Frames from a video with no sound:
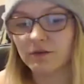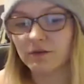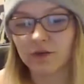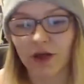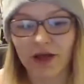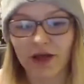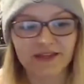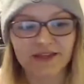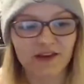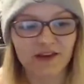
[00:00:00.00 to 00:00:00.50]

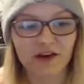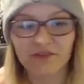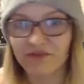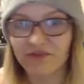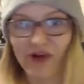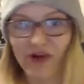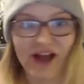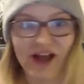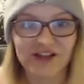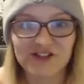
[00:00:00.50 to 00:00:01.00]
like a
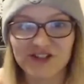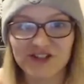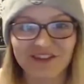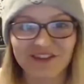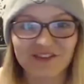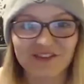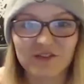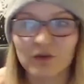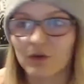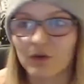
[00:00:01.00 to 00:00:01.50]

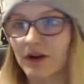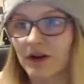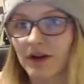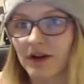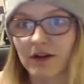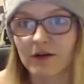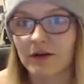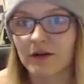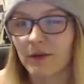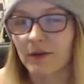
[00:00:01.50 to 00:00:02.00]
fascist or
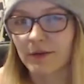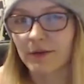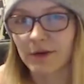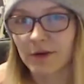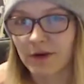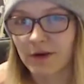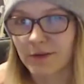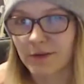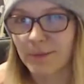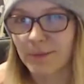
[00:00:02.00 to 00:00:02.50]
an